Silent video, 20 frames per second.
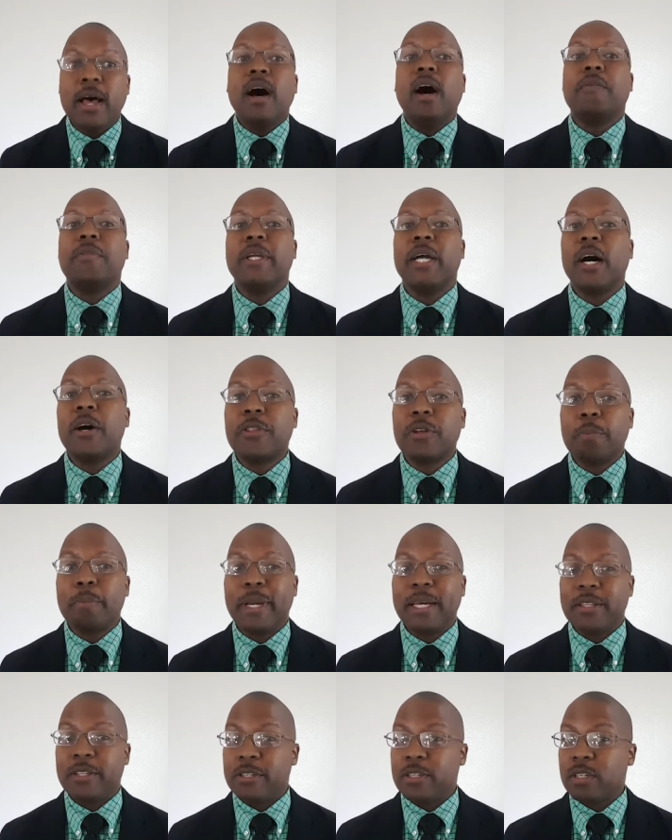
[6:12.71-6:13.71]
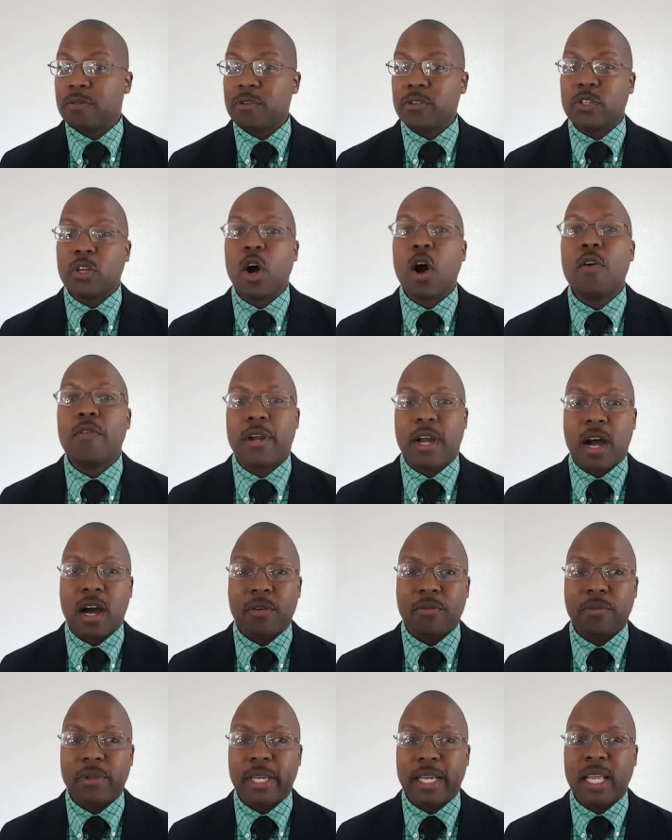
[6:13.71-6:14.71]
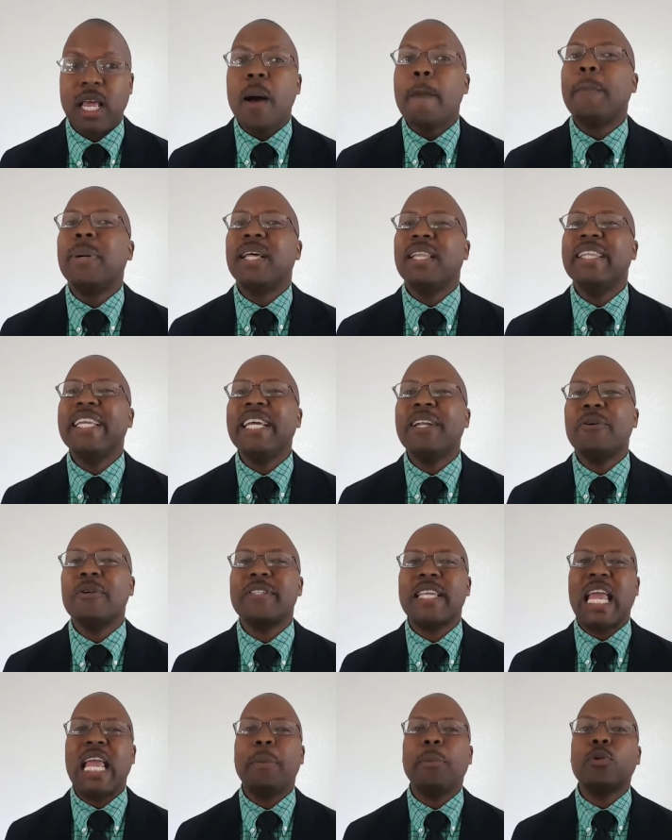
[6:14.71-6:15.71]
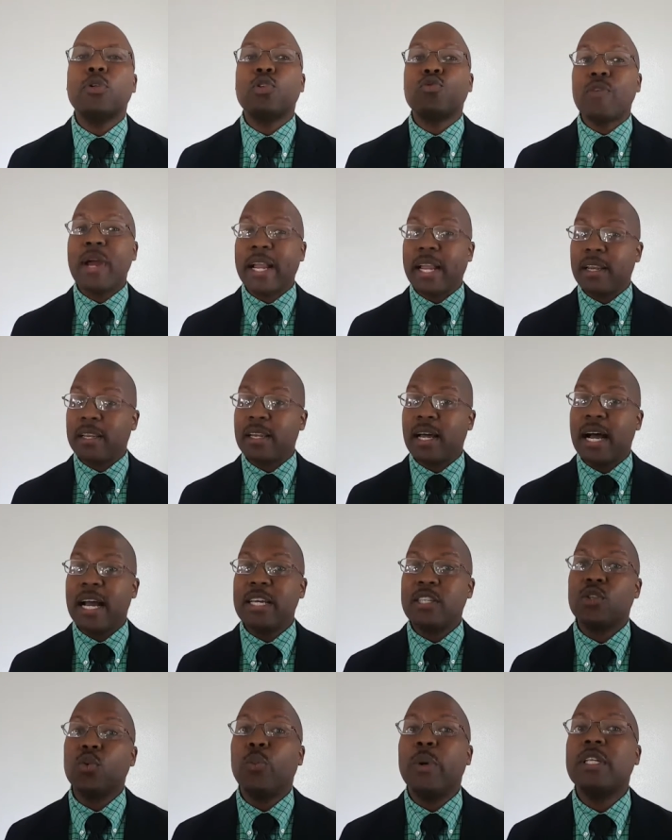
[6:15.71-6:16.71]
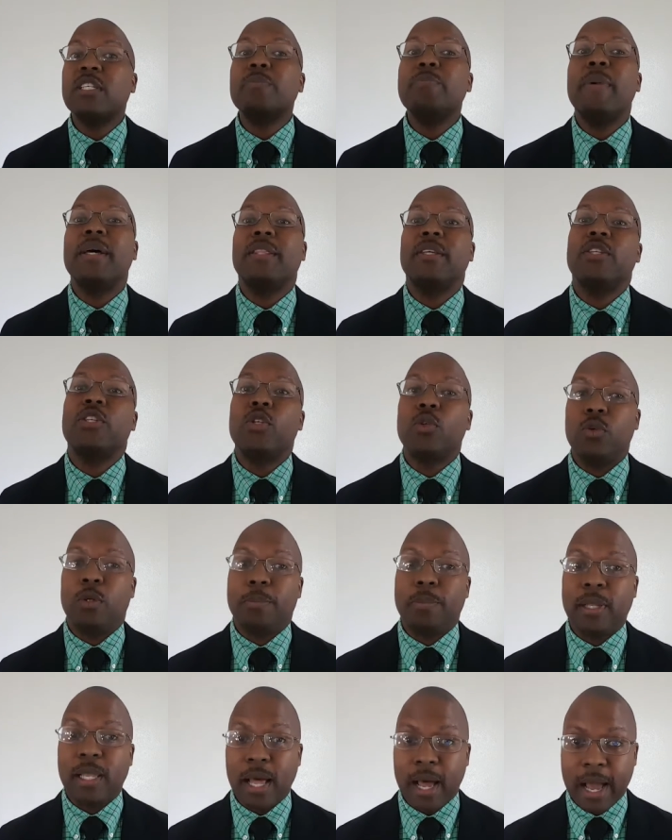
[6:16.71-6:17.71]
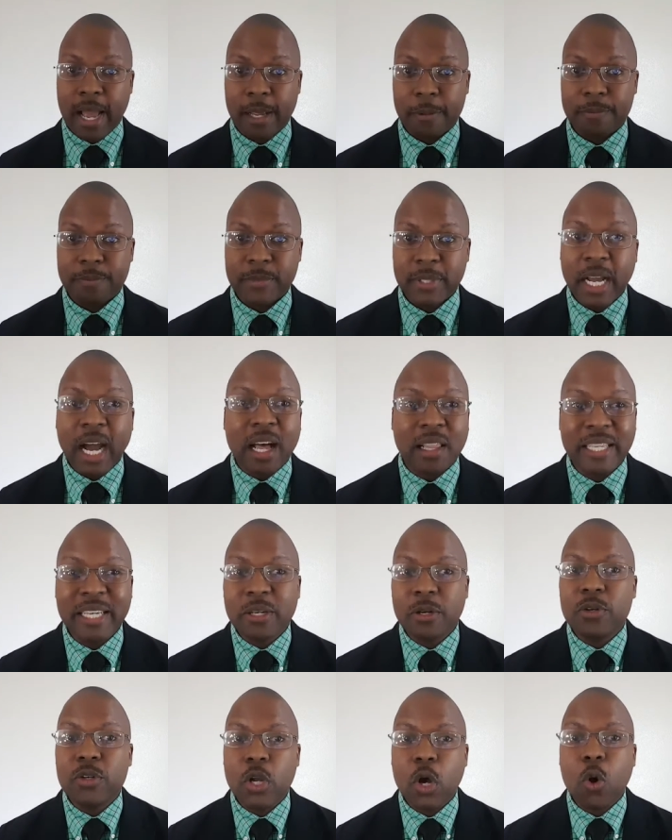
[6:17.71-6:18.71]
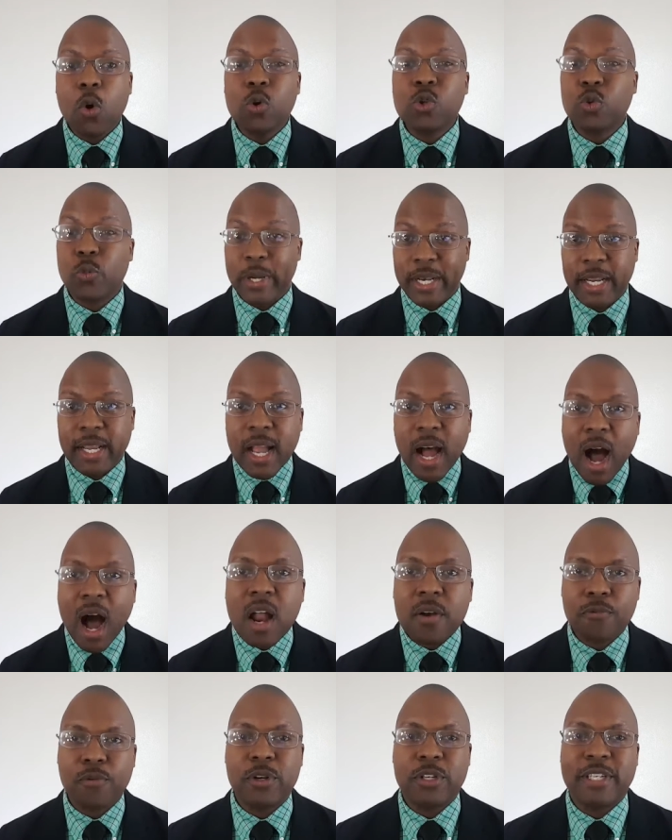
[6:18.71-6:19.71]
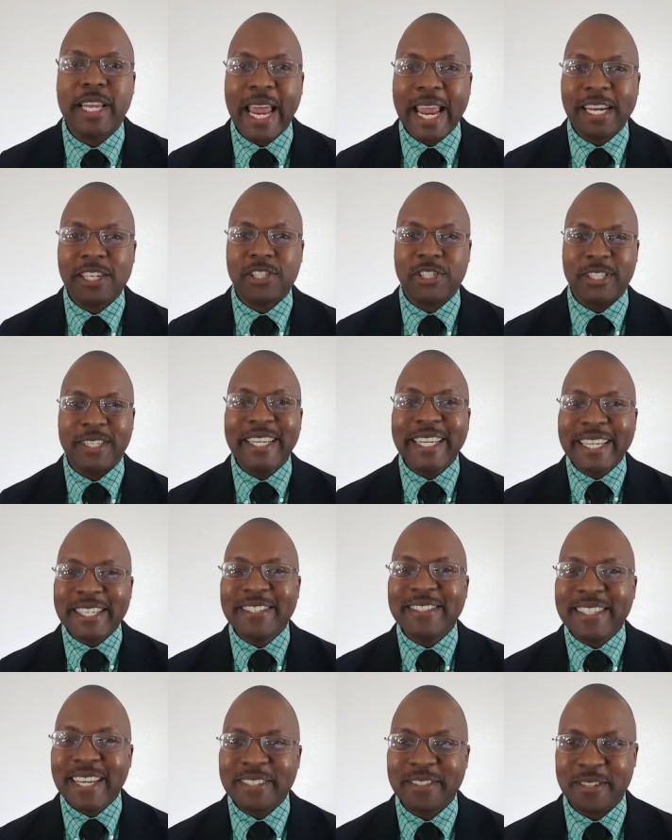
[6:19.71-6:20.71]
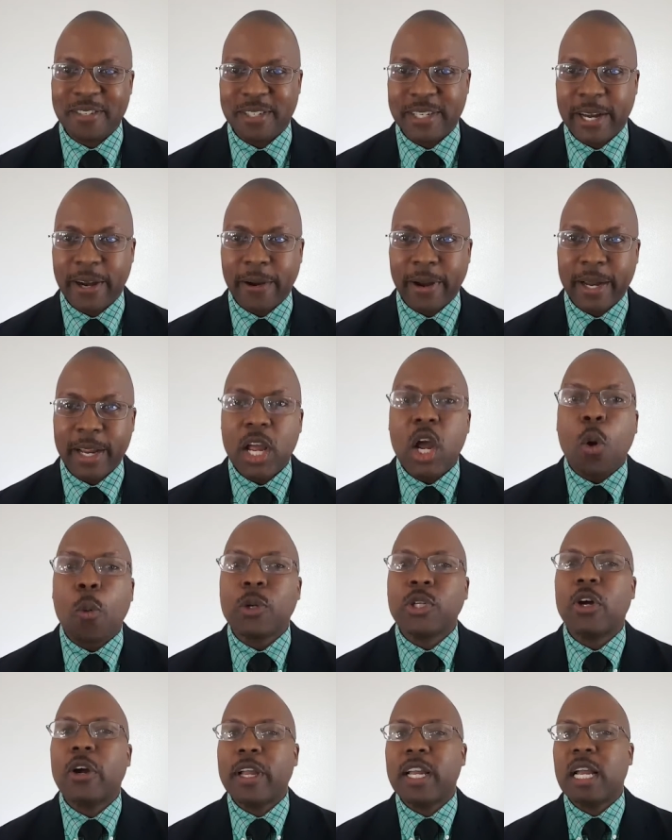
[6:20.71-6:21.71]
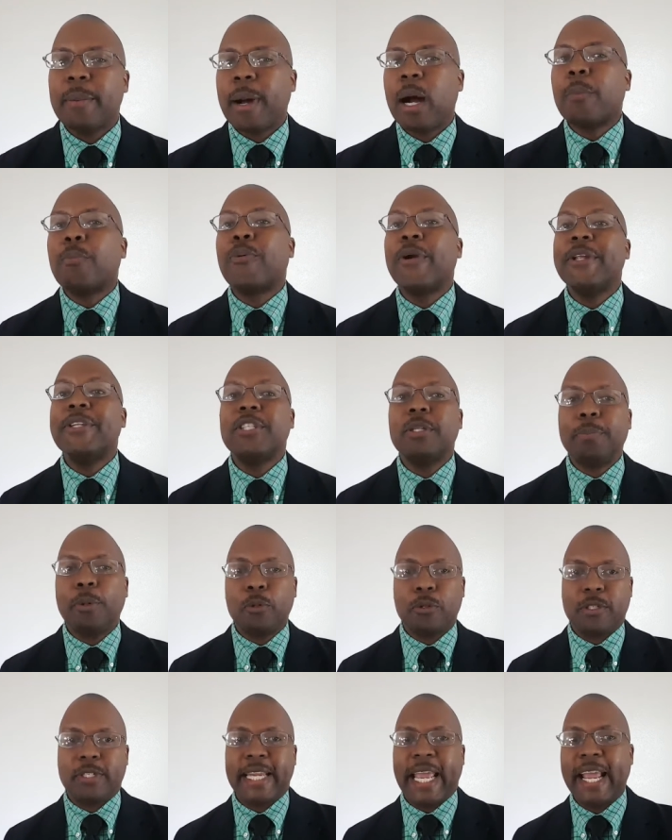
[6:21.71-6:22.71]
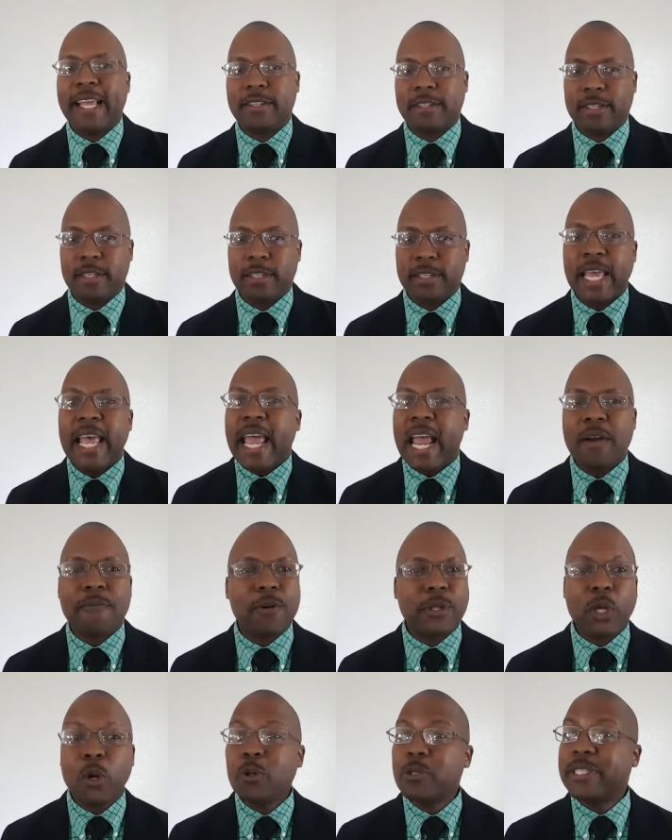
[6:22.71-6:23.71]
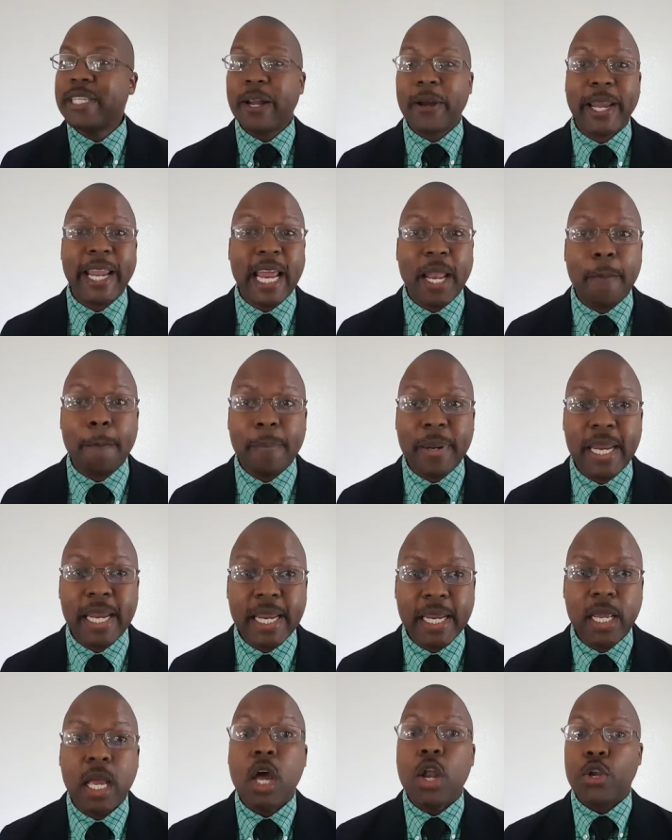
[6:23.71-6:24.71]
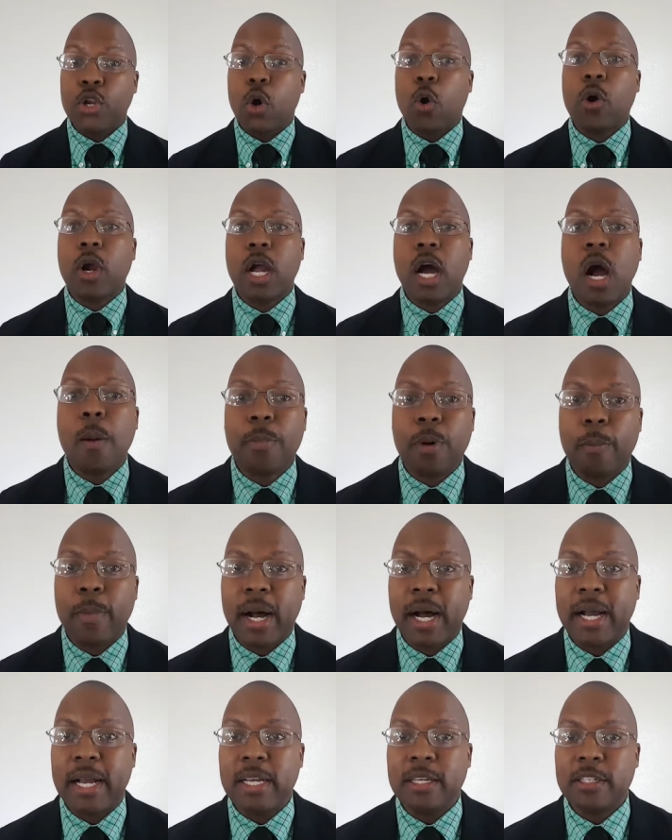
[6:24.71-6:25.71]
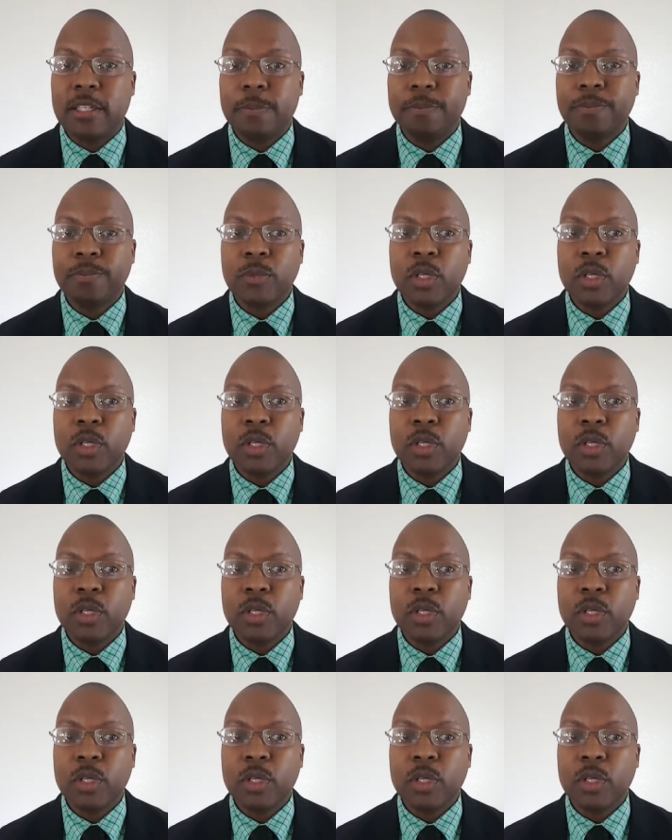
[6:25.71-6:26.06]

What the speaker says: of the other methods to resolve conflict, but a leader is able to recognize which method to apply. A leader knows when confrontation is necessary. We're talking about principled stances, and for those there can be no compromise.